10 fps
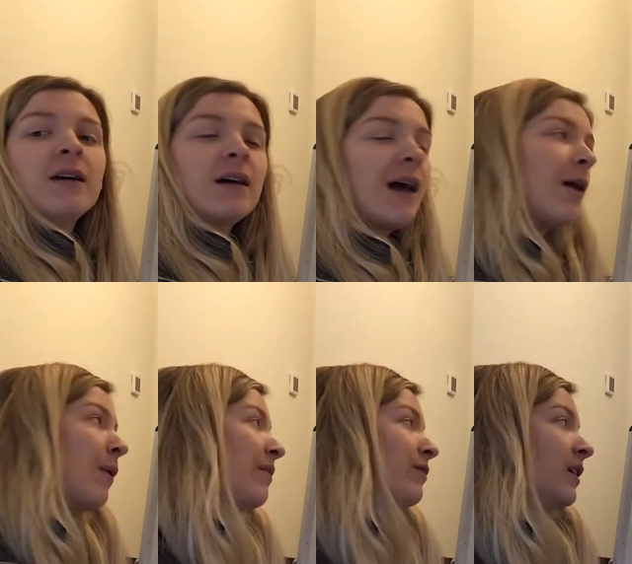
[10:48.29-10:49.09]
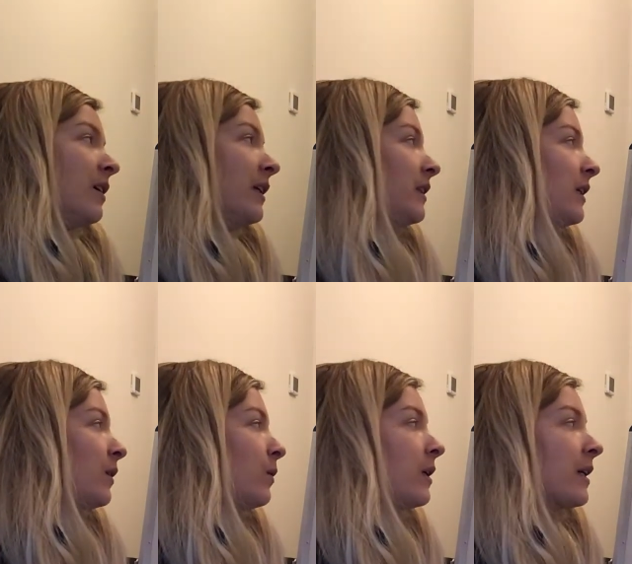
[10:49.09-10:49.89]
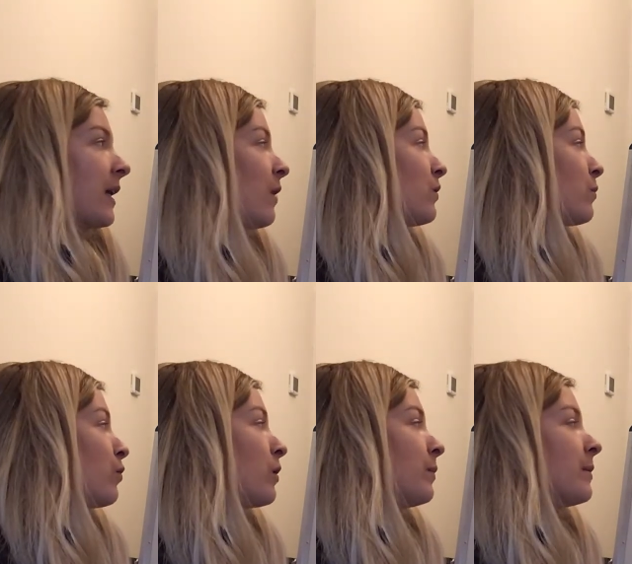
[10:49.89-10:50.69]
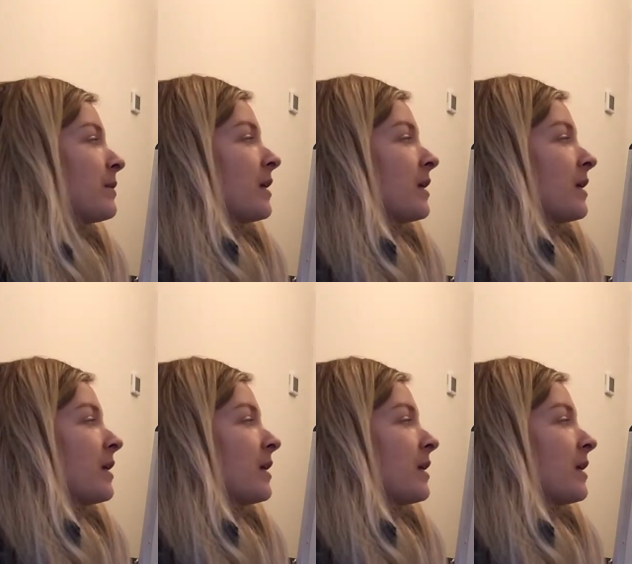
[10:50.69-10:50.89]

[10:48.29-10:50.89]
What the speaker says: However, I think we'll encounter problems